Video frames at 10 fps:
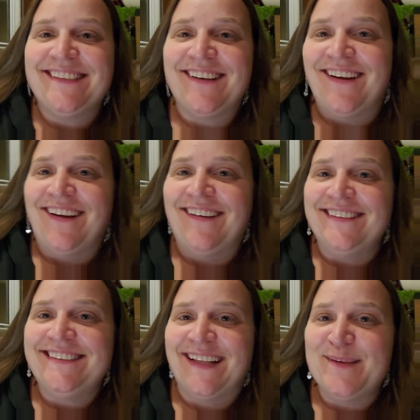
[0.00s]

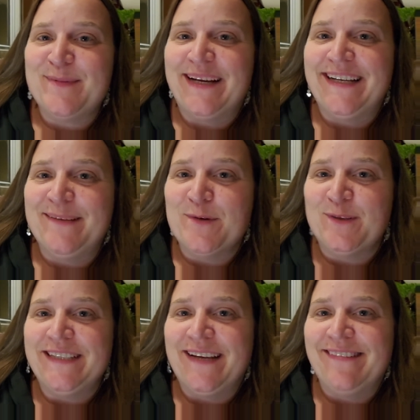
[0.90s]
Oh, celebrating
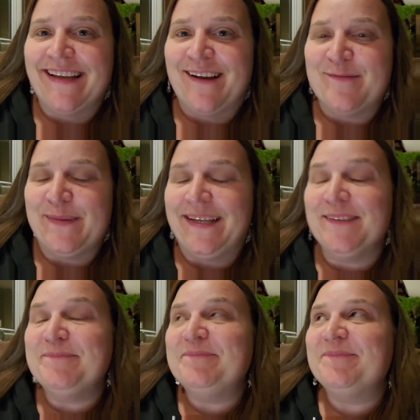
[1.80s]
Mole Day without me.